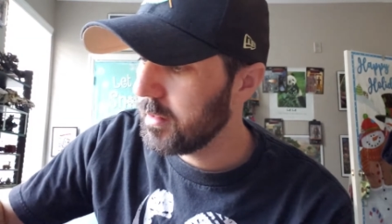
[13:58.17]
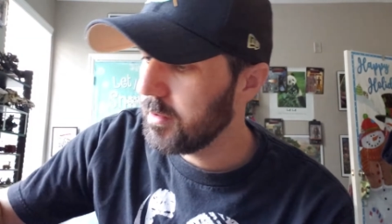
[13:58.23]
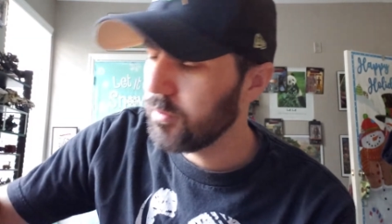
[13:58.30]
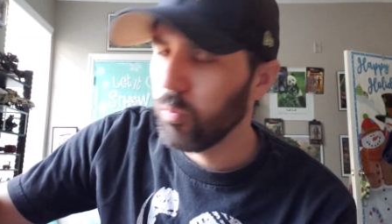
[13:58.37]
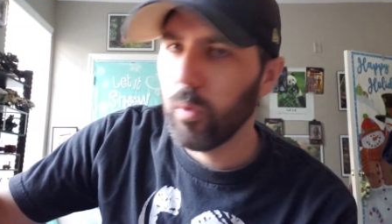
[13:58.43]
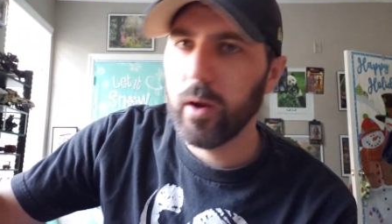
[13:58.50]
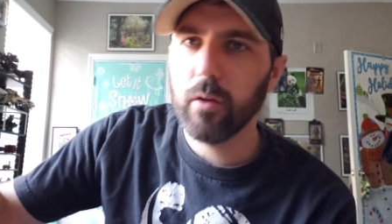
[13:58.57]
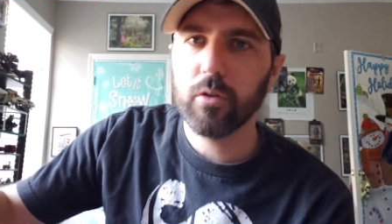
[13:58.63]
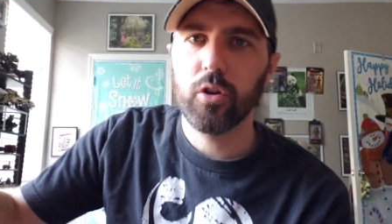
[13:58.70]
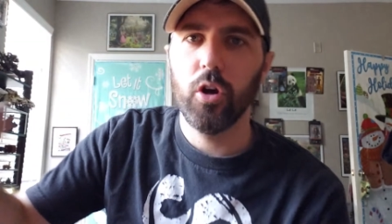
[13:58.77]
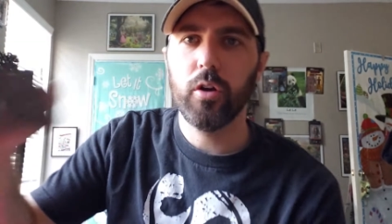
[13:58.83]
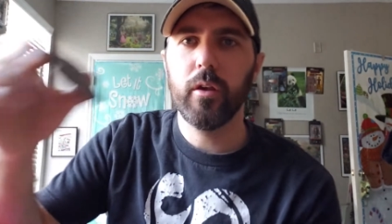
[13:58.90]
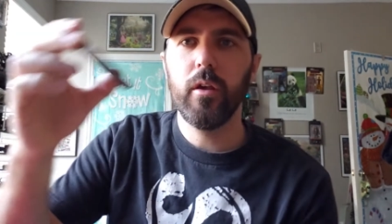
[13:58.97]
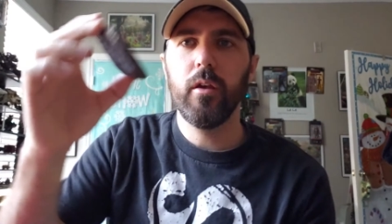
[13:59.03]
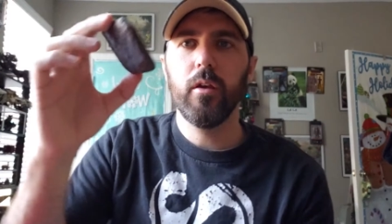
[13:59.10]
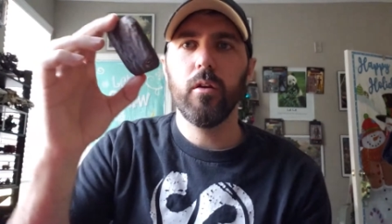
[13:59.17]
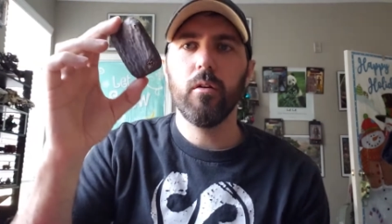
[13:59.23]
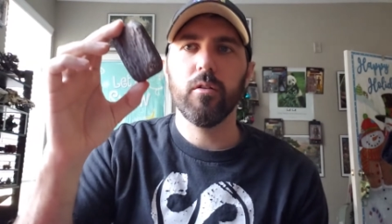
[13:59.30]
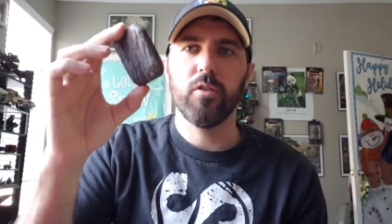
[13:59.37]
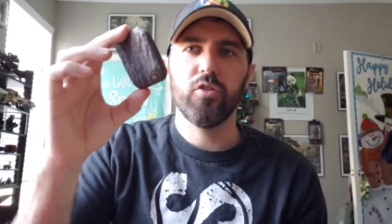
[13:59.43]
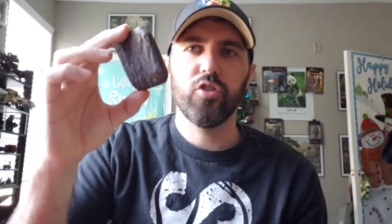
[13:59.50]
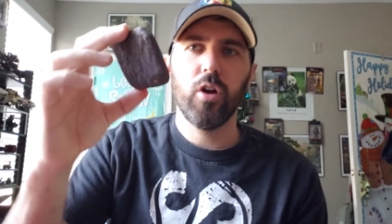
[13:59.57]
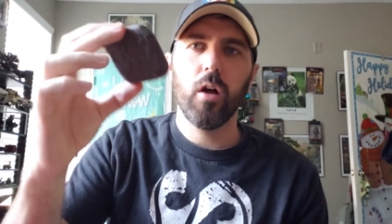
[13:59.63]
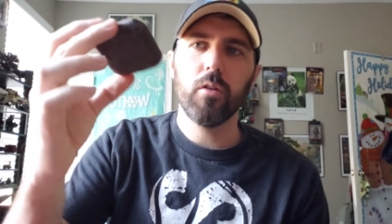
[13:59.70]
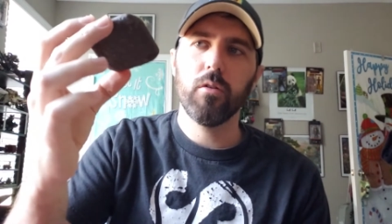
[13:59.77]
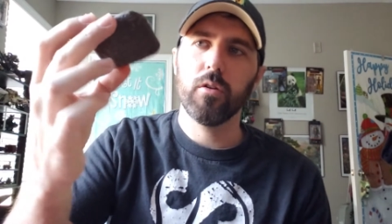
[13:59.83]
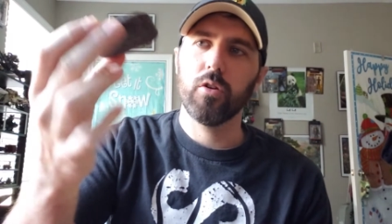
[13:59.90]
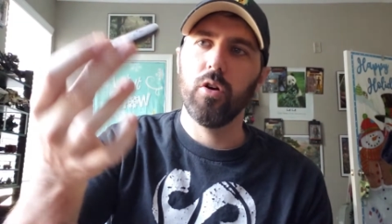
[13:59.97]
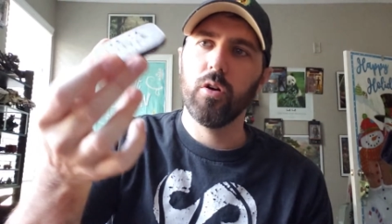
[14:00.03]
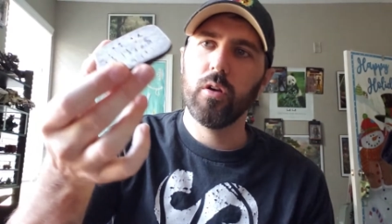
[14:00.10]
this weird cookie here. It's a
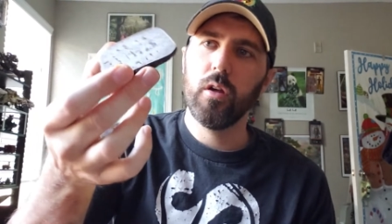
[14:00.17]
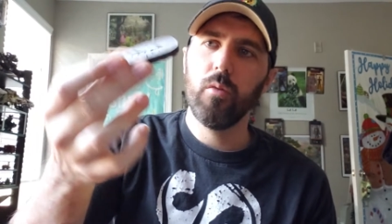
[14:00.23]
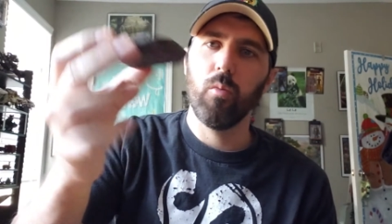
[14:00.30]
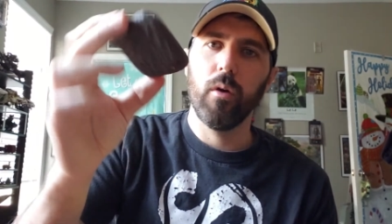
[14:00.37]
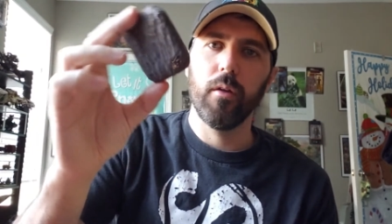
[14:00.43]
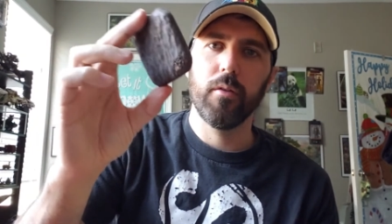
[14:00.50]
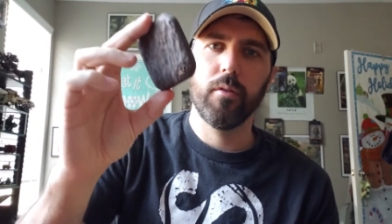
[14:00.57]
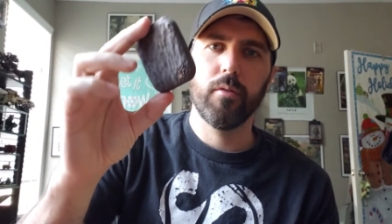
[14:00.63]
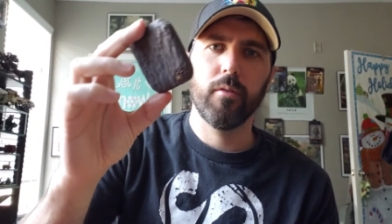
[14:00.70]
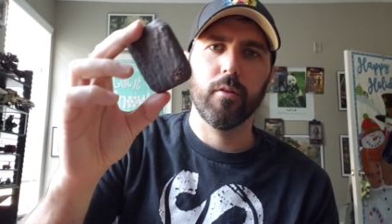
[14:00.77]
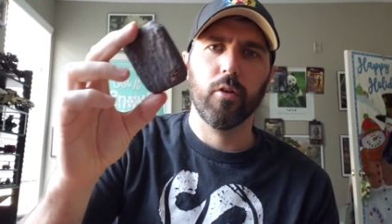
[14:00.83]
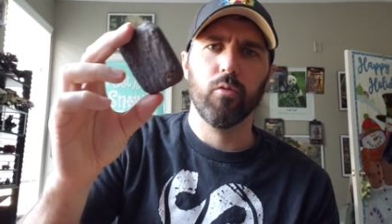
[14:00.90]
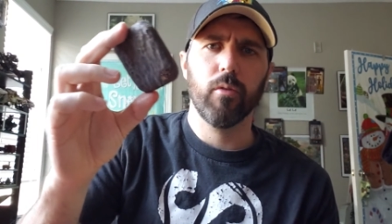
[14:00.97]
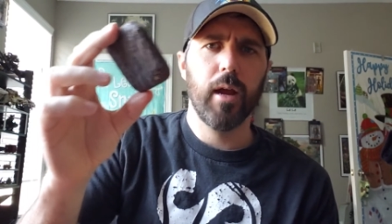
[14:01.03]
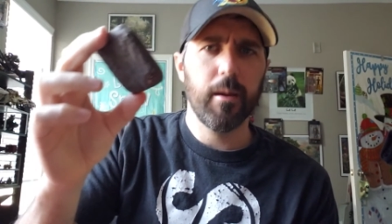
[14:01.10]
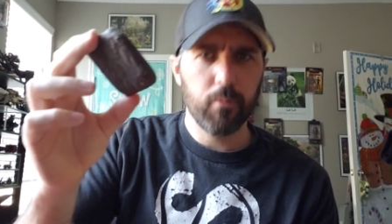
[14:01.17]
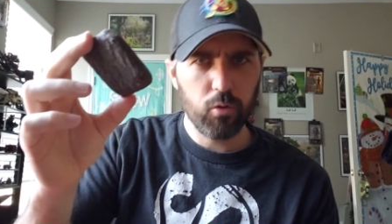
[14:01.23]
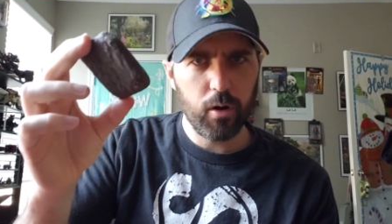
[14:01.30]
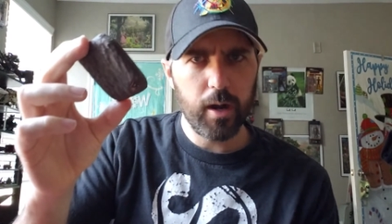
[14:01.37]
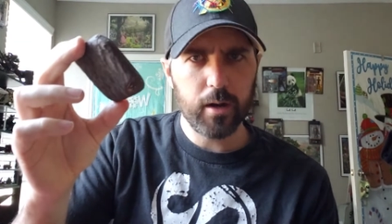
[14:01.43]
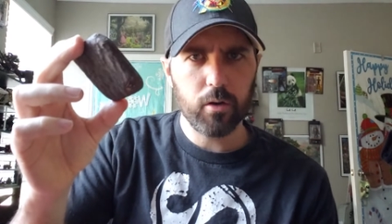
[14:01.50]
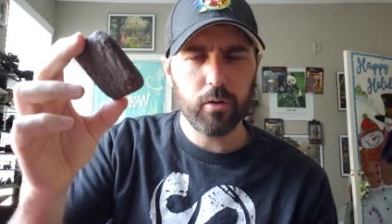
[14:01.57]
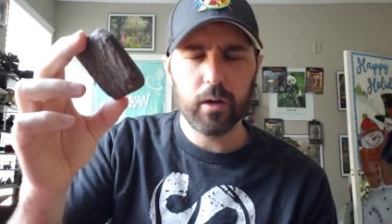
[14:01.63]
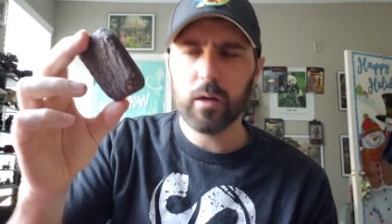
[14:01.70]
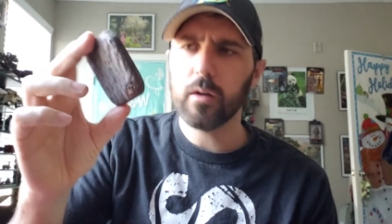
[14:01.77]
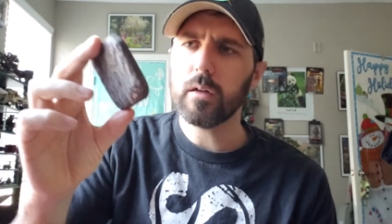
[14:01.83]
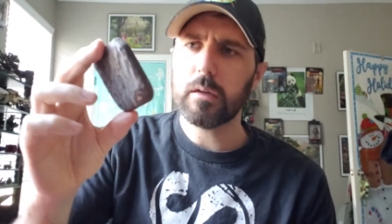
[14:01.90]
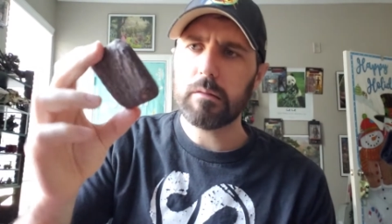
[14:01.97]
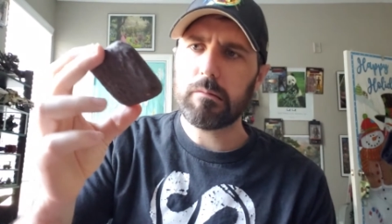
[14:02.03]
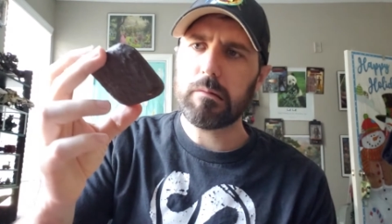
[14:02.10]
chocolate cookie with graham cracker in it,
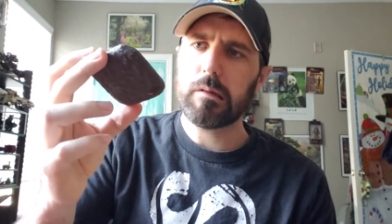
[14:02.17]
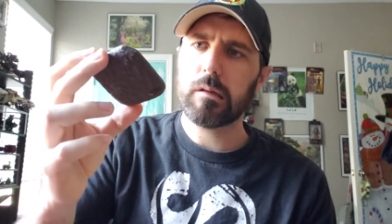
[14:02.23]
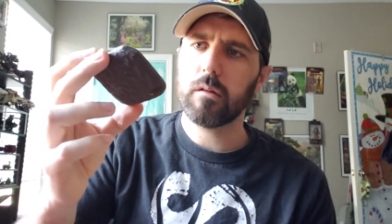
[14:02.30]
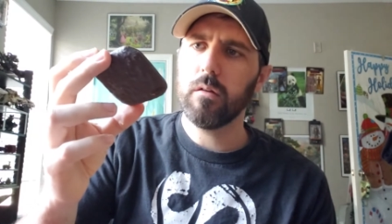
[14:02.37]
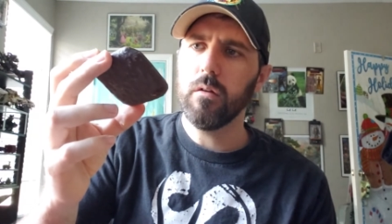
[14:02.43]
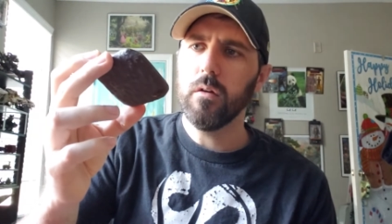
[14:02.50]
I think.